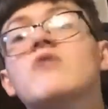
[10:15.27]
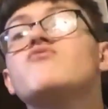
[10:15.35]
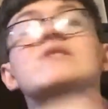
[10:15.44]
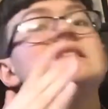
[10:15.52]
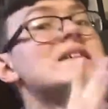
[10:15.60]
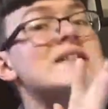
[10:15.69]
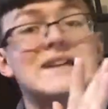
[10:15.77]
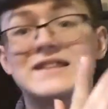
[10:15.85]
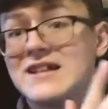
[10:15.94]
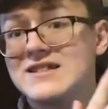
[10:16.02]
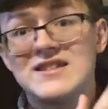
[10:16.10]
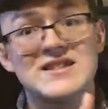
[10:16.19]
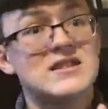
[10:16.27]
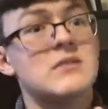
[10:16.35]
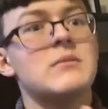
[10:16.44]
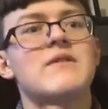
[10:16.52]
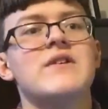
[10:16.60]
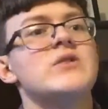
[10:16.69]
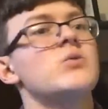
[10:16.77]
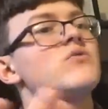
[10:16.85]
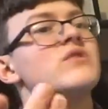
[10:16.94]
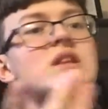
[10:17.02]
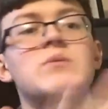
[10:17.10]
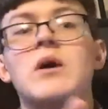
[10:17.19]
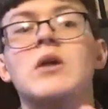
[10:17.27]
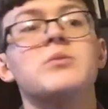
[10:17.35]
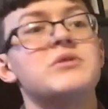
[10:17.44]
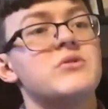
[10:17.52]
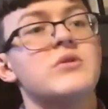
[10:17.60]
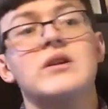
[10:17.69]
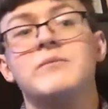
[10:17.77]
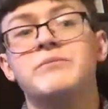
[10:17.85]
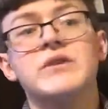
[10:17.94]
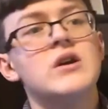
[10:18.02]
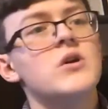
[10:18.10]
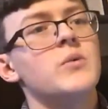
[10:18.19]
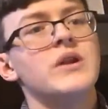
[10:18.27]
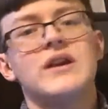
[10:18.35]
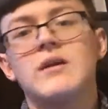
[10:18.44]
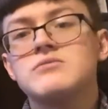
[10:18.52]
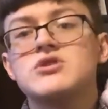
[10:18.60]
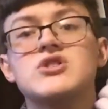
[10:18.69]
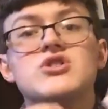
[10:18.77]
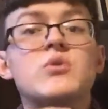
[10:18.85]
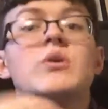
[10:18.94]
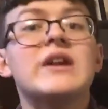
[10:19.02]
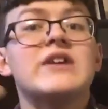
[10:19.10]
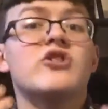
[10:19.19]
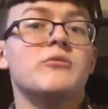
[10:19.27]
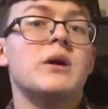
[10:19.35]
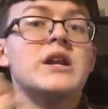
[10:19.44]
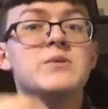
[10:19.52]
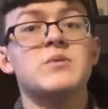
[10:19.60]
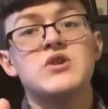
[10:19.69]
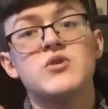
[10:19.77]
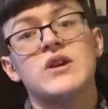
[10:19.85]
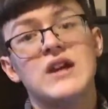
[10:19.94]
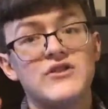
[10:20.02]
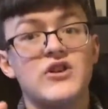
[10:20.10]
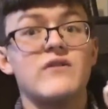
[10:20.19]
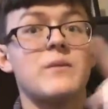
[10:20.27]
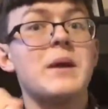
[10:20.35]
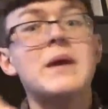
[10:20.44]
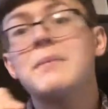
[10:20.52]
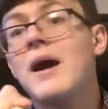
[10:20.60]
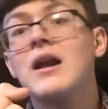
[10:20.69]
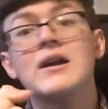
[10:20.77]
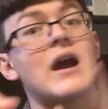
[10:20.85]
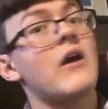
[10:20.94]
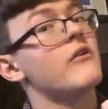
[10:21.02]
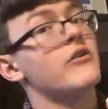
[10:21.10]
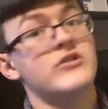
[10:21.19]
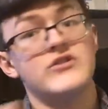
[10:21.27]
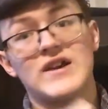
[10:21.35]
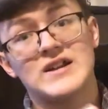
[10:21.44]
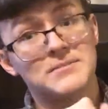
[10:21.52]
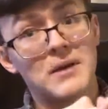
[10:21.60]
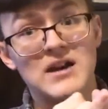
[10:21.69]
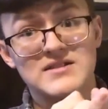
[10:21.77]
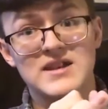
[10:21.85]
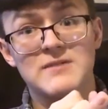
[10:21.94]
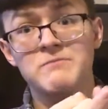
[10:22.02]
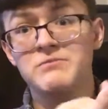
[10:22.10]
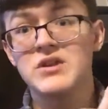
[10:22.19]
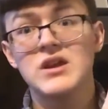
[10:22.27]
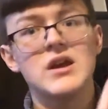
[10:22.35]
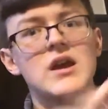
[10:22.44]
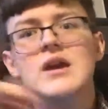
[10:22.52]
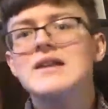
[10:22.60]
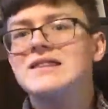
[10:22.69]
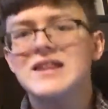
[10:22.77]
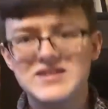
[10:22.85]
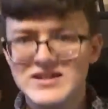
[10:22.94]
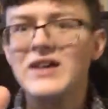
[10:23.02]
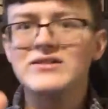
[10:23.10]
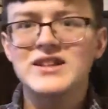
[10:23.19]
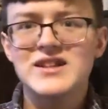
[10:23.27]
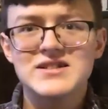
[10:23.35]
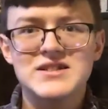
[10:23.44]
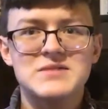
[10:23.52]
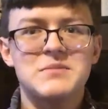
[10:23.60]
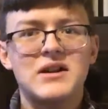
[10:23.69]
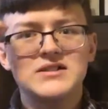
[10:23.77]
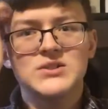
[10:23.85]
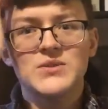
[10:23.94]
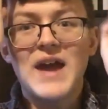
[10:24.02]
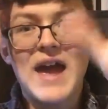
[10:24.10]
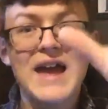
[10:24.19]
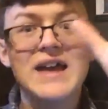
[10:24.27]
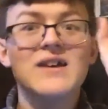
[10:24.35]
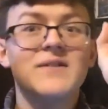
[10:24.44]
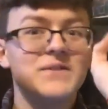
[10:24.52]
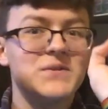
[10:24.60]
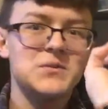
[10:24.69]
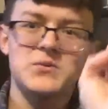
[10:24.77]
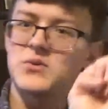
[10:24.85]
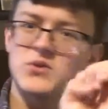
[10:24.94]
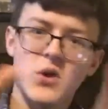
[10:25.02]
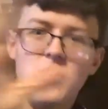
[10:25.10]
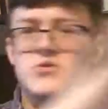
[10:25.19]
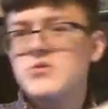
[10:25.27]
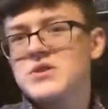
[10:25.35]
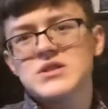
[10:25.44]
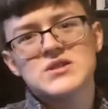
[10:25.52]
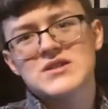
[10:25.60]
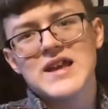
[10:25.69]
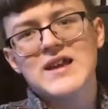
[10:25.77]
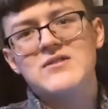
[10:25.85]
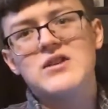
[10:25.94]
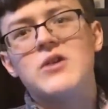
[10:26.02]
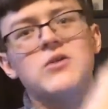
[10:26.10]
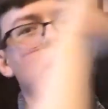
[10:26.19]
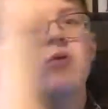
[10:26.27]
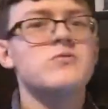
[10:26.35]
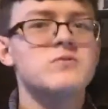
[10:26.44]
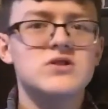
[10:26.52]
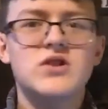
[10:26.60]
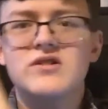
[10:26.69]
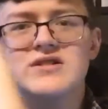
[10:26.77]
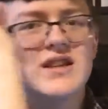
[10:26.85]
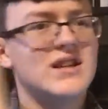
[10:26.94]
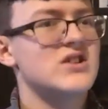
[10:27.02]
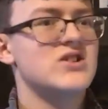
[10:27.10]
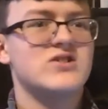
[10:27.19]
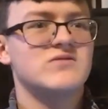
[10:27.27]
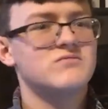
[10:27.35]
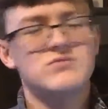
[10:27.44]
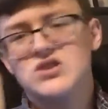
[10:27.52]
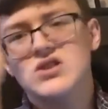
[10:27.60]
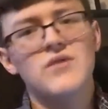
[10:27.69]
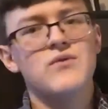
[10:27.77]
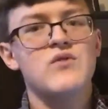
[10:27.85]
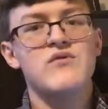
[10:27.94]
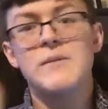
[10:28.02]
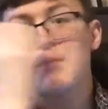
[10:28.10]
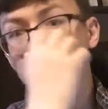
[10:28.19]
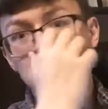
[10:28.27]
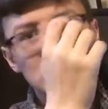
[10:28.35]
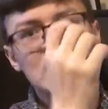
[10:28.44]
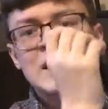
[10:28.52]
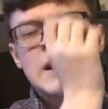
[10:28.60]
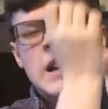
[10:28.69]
I really like that system, and they do it really well where you can, when it comes to you getting your money, where you can either have a PayPal account or a direct deposit. This sounds like it's a sponsor of, hey, go do this thing, you know, go start selling stuff on Redbubble.